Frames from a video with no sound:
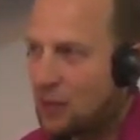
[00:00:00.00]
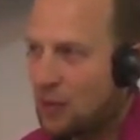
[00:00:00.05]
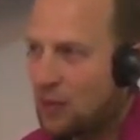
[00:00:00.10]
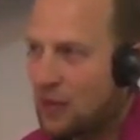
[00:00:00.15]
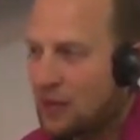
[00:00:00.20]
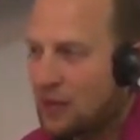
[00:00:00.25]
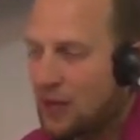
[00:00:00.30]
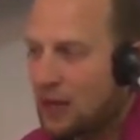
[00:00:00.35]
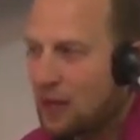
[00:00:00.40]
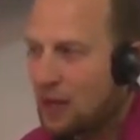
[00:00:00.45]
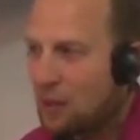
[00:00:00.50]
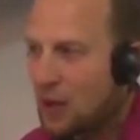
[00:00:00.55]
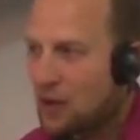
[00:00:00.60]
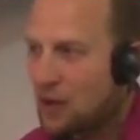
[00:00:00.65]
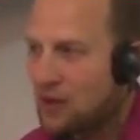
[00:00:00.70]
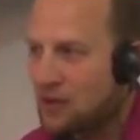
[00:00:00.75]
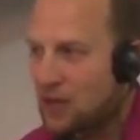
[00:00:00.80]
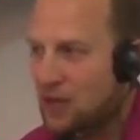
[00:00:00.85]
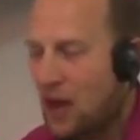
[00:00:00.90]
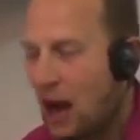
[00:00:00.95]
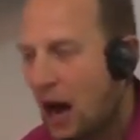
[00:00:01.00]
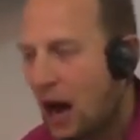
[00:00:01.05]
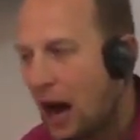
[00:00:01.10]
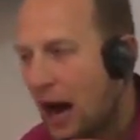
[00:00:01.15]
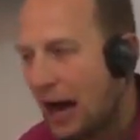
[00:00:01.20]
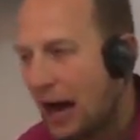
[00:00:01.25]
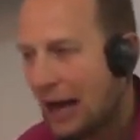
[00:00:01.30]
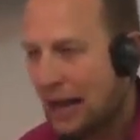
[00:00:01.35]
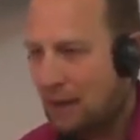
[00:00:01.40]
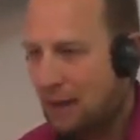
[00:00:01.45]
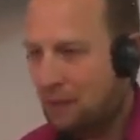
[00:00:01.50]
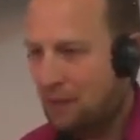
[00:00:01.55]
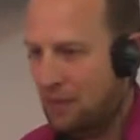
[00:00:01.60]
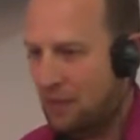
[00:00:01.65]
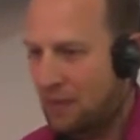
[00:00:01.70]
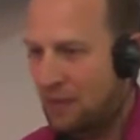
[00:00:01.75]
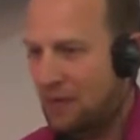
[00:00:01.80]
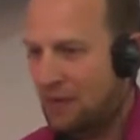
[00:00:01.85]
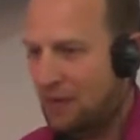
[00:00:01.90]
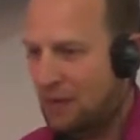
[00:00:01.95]
when we think about time,
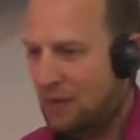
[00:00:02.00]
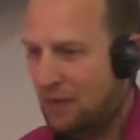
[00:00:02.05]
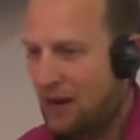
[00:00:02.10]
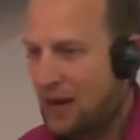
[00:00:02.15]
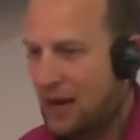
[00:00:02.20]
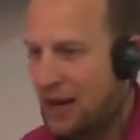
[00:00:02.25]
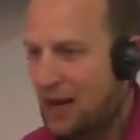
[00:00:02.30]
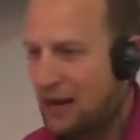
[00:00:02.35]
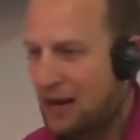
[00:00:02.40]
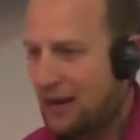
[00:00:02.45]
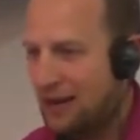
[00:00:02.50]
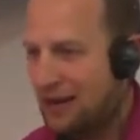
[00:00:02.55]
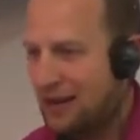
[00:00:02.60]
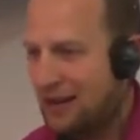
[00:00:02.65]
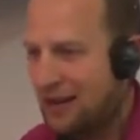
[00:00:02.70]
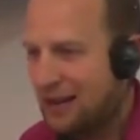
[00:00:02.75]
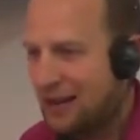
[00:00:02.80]
right,